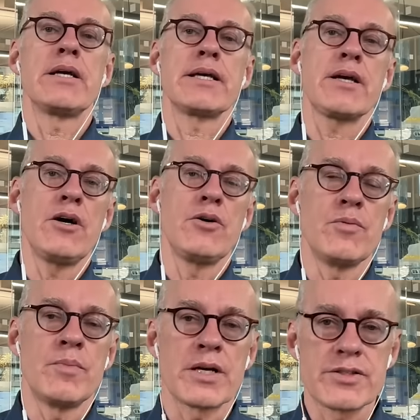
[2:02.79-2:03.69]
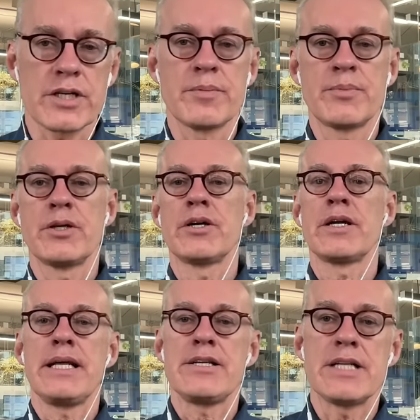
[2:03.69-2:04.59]
yeah, like, oh, Mark Zuckerberg
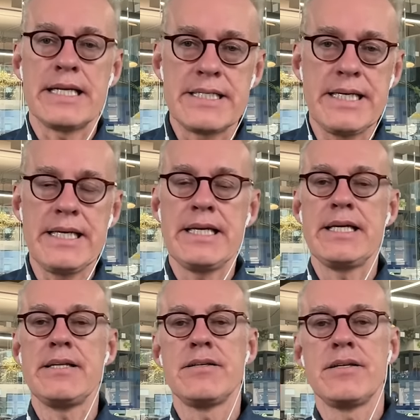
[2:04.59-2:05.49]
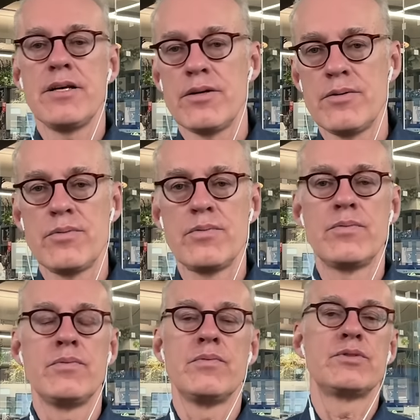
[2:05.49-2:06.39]
at age 19, you know,
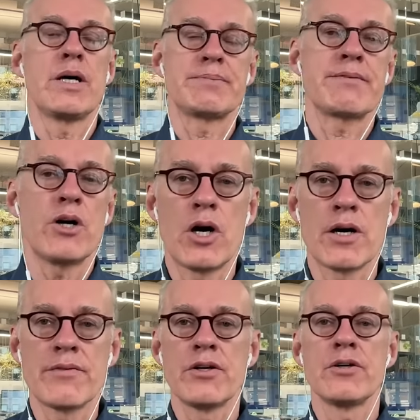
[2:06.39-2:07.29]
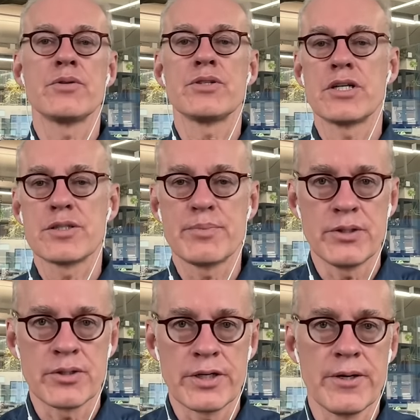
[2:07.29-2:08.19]
dropped out of Harvard, was
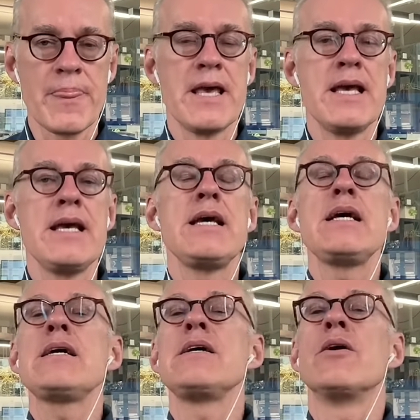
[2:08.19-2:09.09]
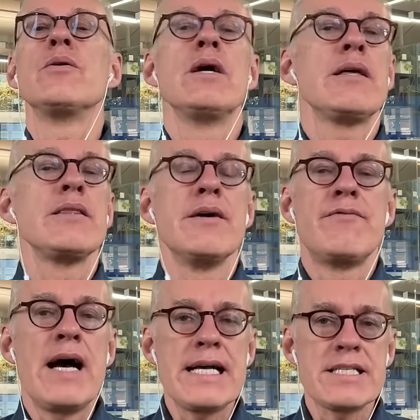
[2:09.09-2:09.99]
entrepreneurial. You know, the
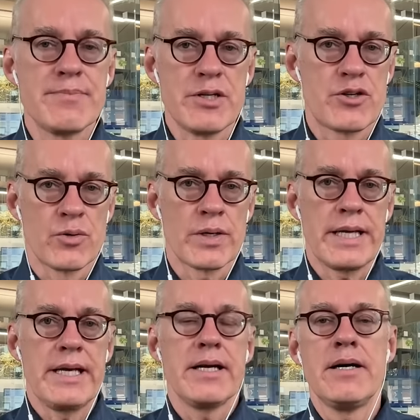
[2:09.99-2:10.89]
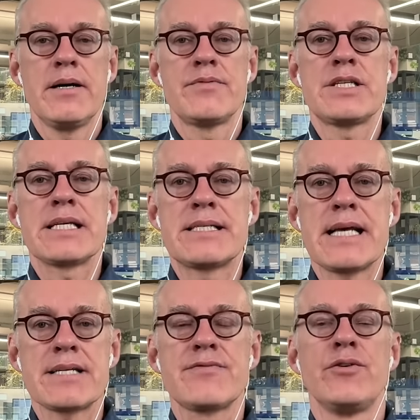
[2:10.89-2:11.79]
vast majority of
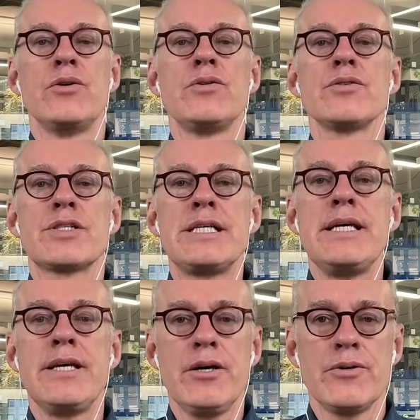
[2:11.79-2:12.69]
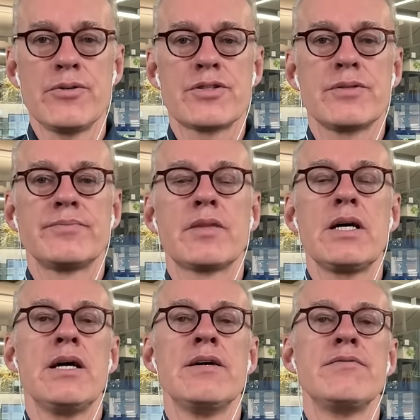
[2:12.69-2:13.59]
successful CEOs
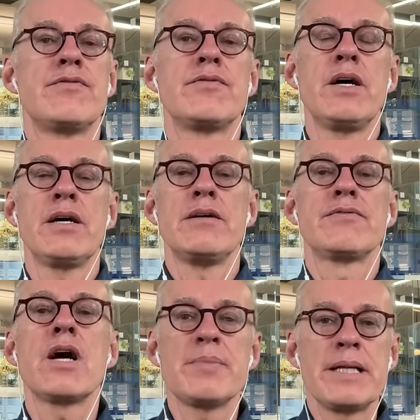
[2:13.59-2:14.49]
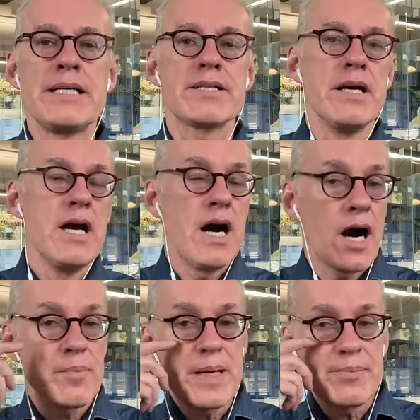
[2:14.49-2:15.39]
of, of companies
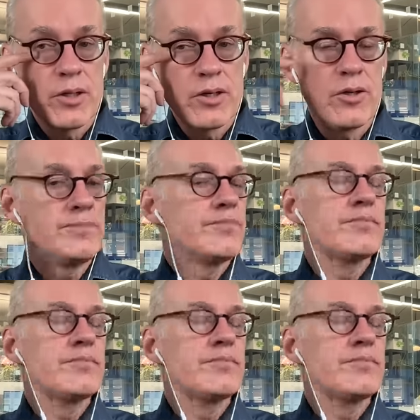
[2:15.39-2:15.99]
are people who,